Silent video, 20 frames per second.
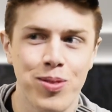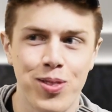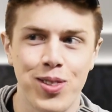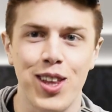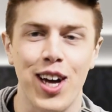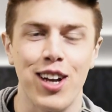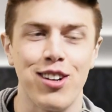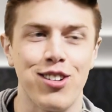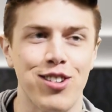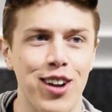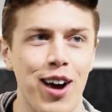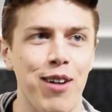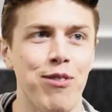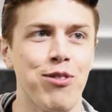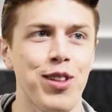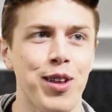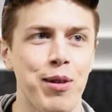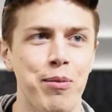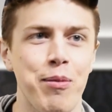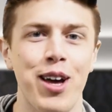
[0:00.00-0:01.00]
That
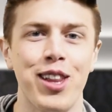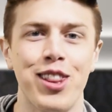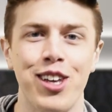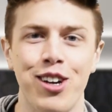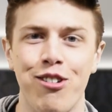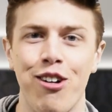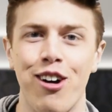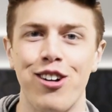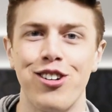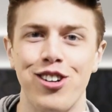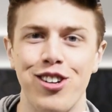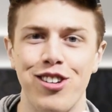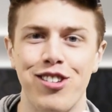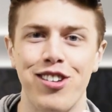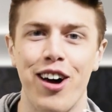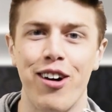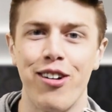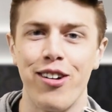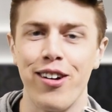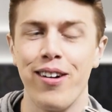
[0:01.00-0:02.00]
definitely made the crunchy
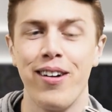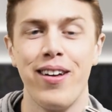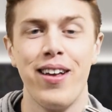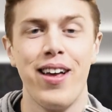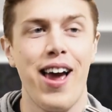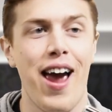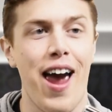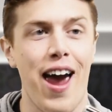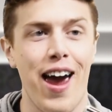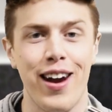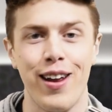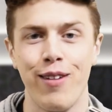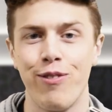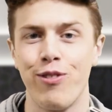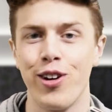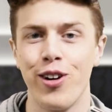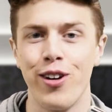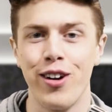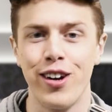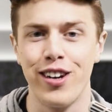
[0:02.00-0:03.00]
sound. And if
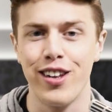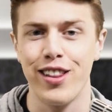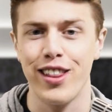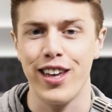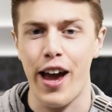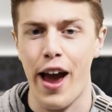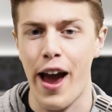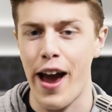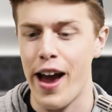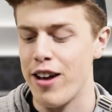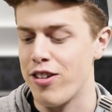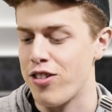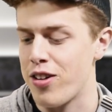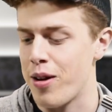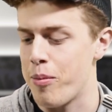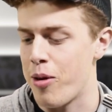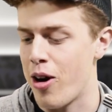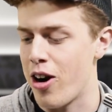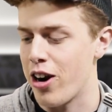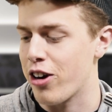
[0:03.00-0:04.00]
you're into the
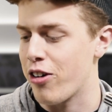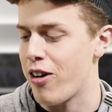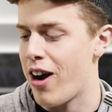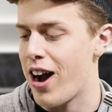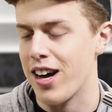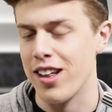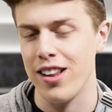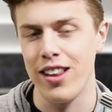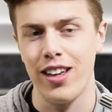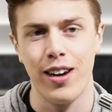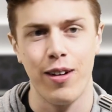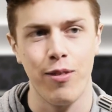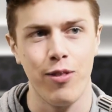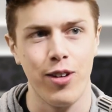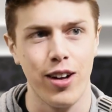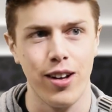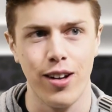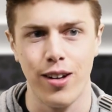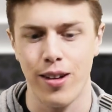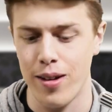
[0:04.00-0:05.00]
ASMR crackling of
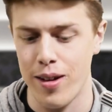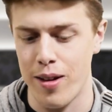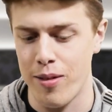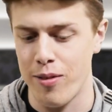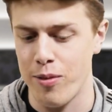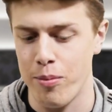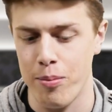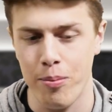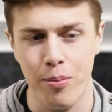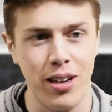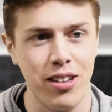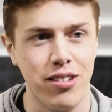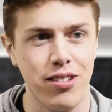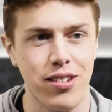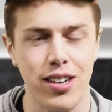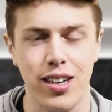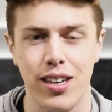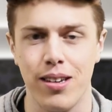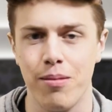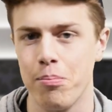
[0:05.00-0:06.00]
a meat
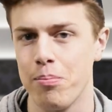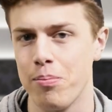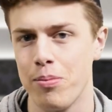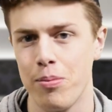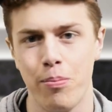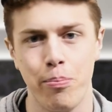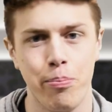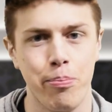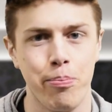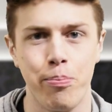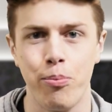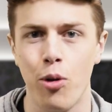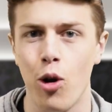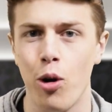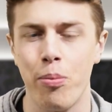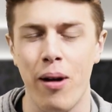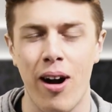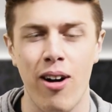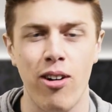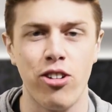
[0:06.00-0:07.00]
stick,
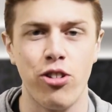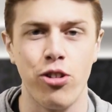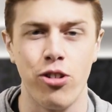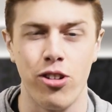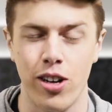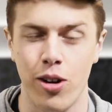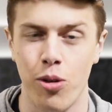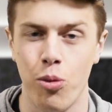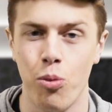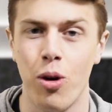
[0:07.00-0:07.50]
more power to you.